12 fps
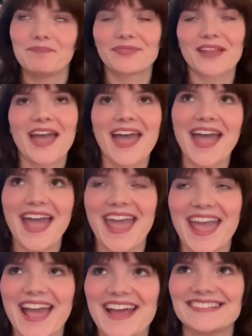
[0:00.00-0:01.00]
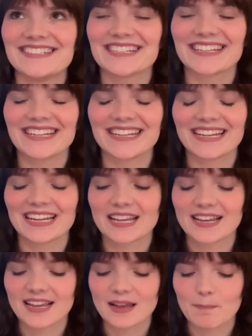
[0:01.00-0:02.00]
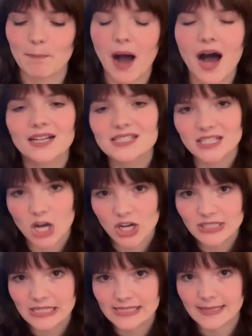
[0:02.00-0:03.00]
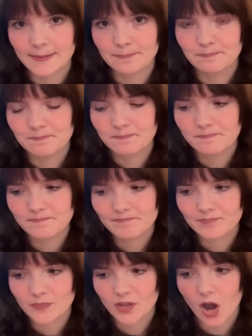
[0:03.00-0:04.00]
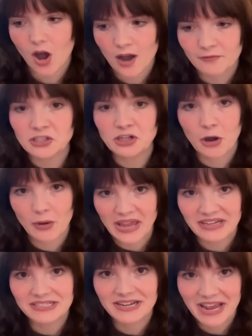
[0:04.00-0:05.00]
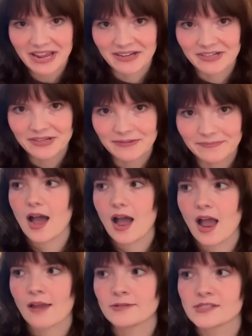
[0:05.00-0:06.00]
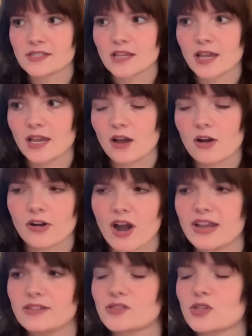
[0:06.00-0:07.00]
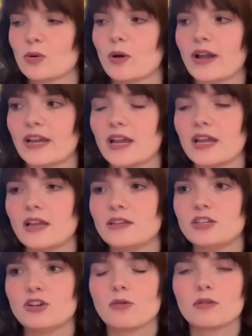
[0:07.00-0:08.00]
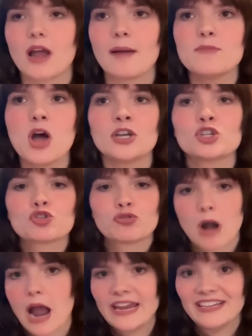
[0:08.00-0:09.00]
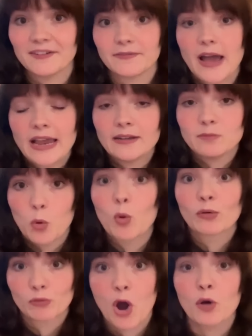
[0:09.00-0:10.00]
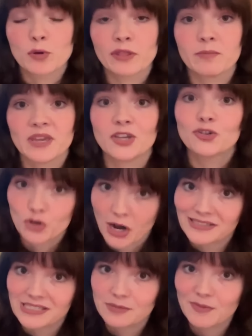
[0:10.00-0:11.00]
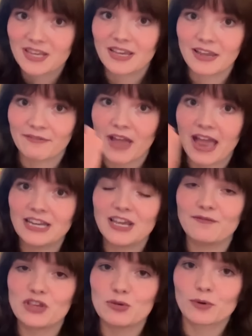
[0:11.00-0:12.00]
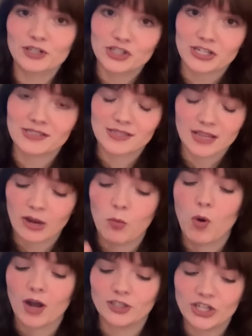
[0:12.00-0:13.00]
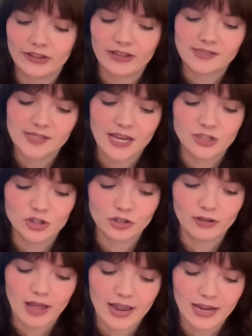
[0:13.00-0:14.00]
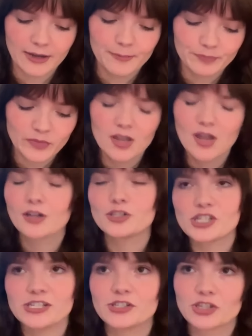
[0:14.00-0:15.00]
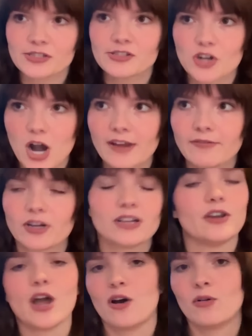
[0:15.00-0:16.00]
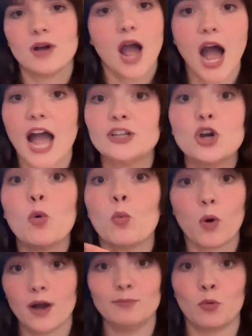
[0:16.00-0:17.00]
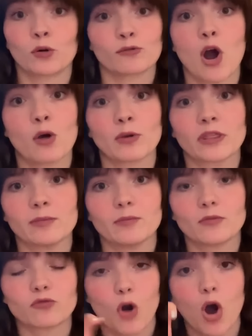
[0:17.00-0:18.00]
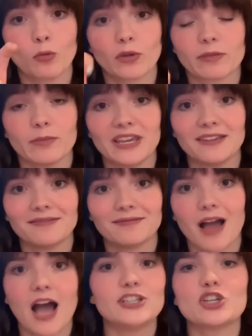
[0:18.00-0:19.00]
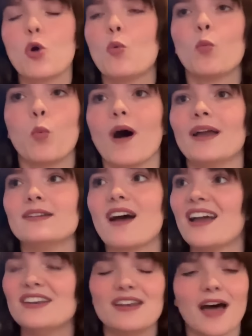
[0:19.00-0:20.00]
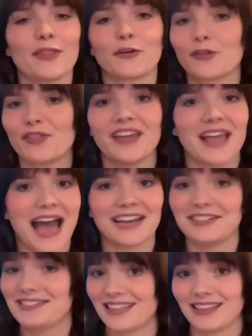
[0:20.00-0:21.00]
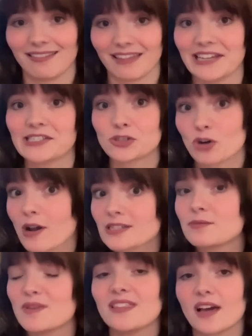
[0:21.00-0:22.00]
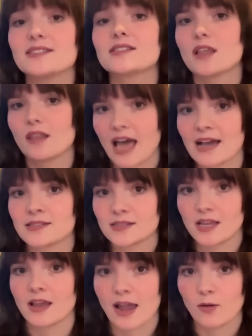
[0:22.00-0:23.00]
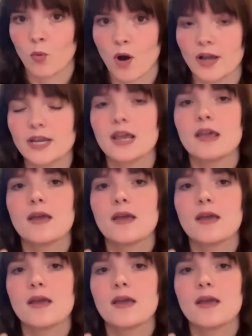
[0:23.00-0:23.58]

Yeah. And POTS and autism often go hand in hand. I was like, all right, so I, and you know, I'm not trying to find more wrong with me. Trust me. If any of you are just like watching this and you're like, she's just trying for, no, I don't want more wrong with, wrong with me. I don't no. want another no. thing added to the list. Trust me, that's the last thing I want.